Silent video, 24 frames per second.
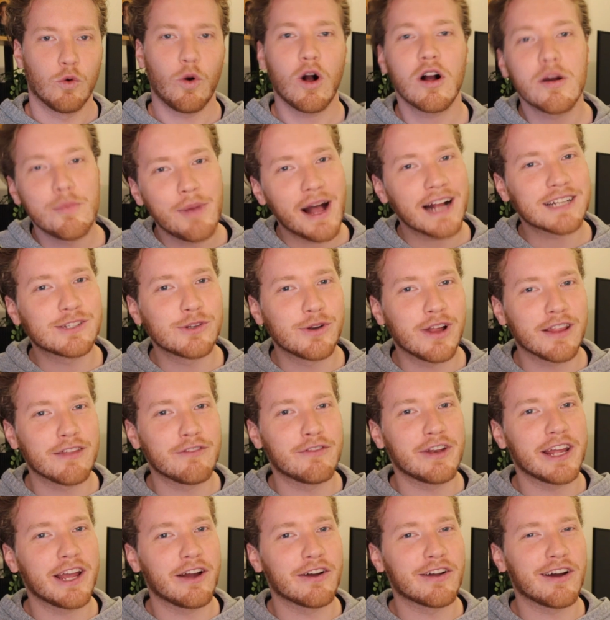Welcome back to another
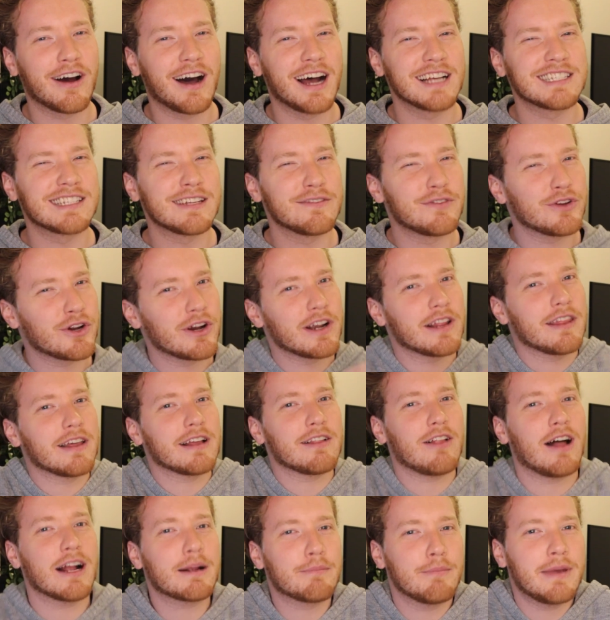video, guys, and if you're
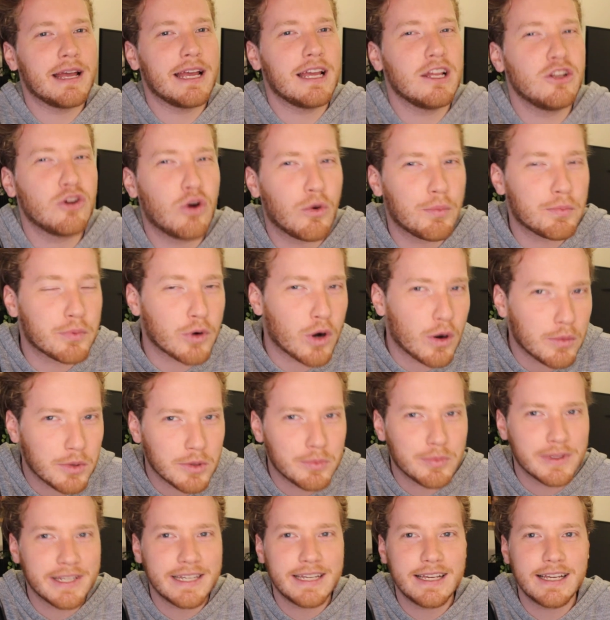anything like me, you're
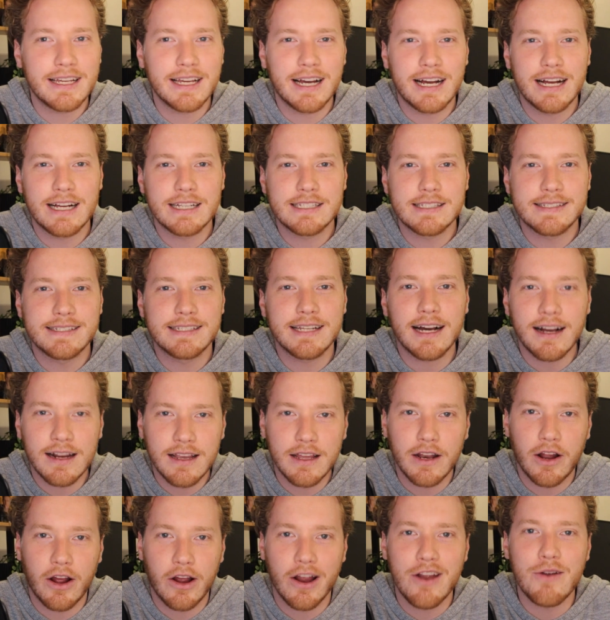probably
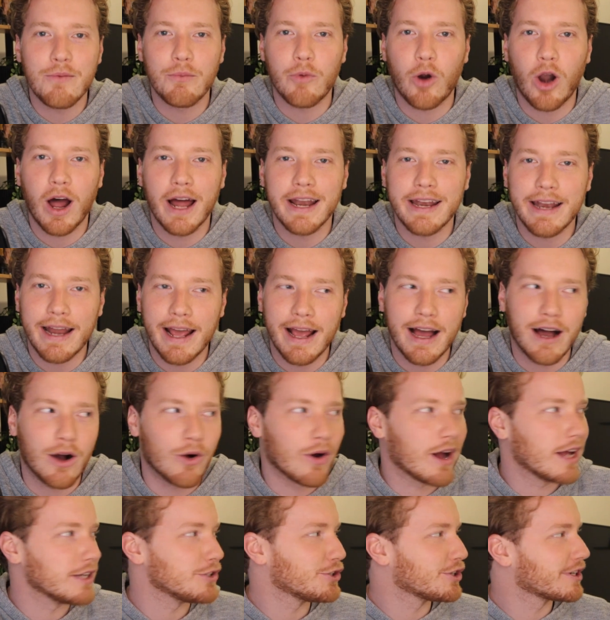stuck at home right
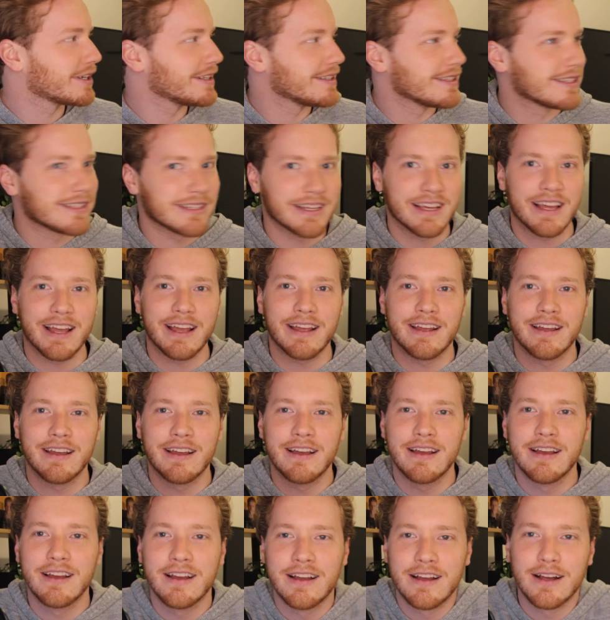now. As you can see,
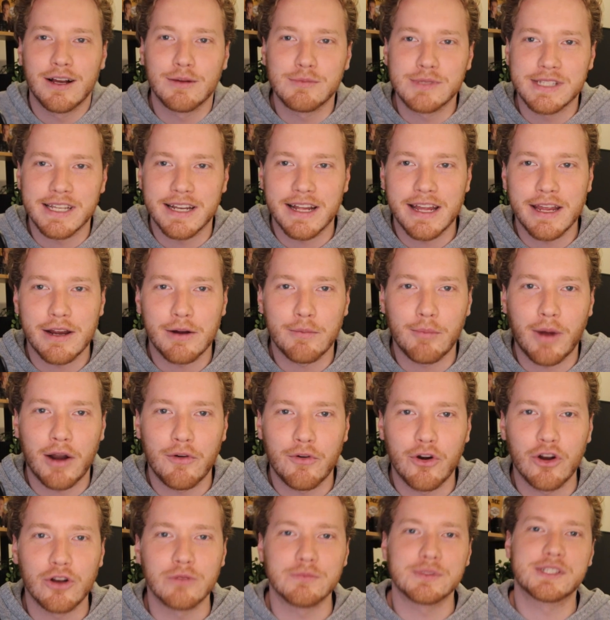I'm sitting here in my
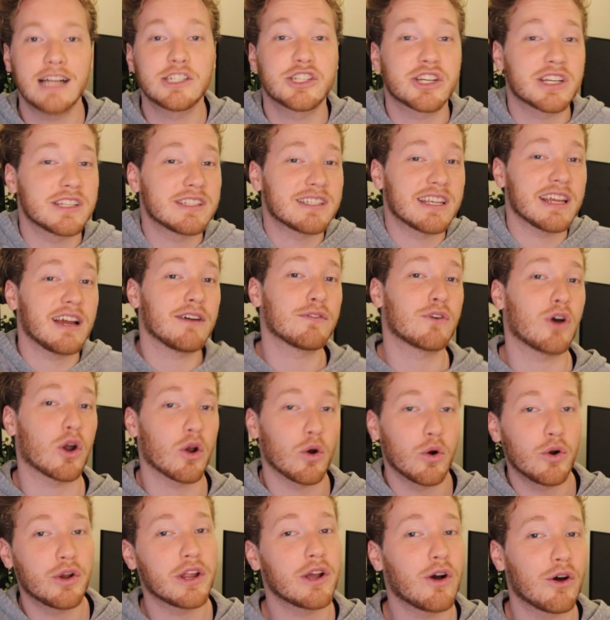room. As you can see, I've got
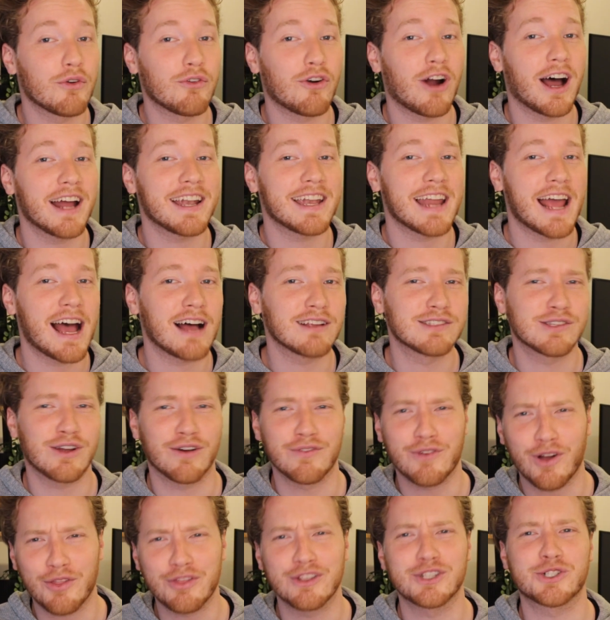a hoodie on right now, so
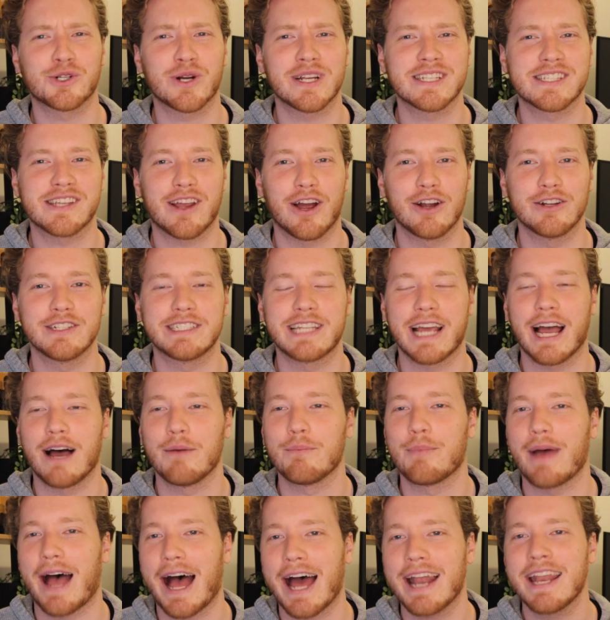I've got the dress code
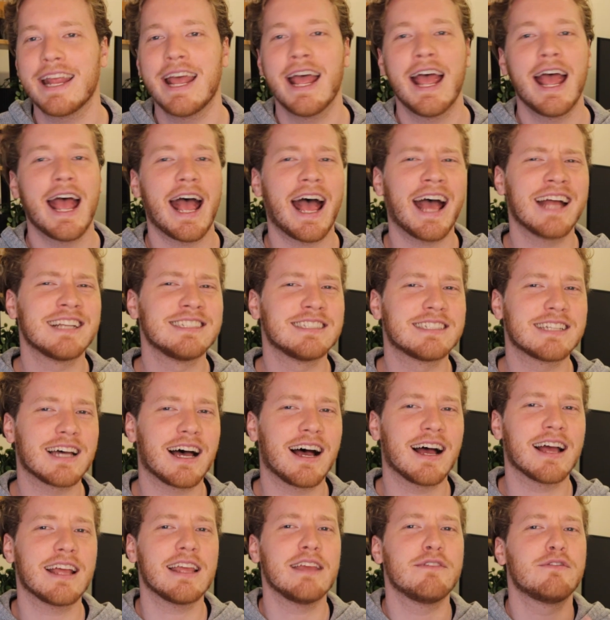down pat. And
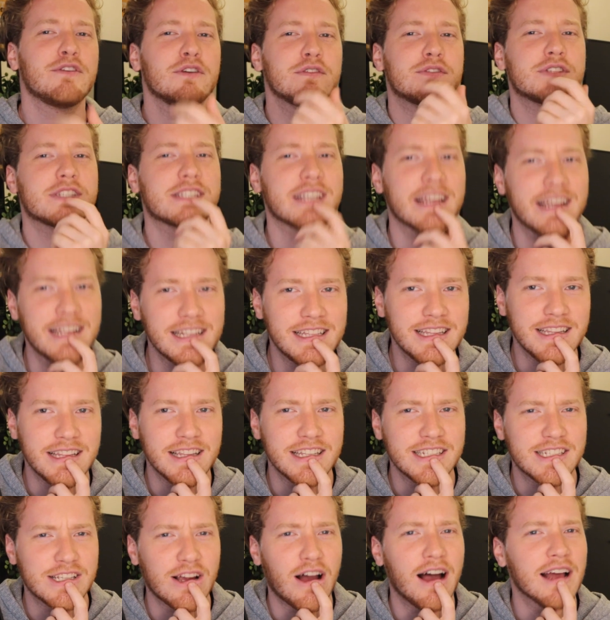if you've seen
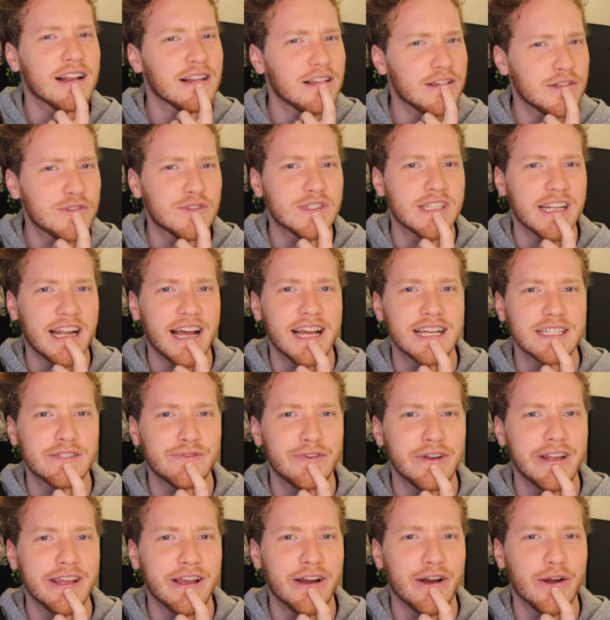the title of today's
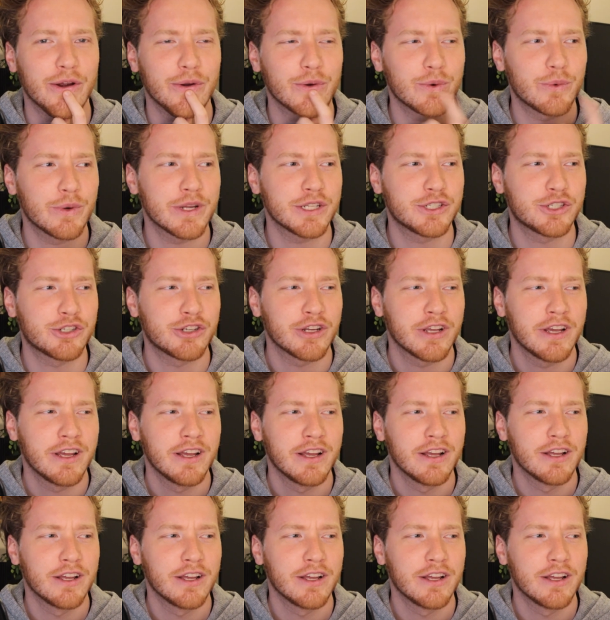video, which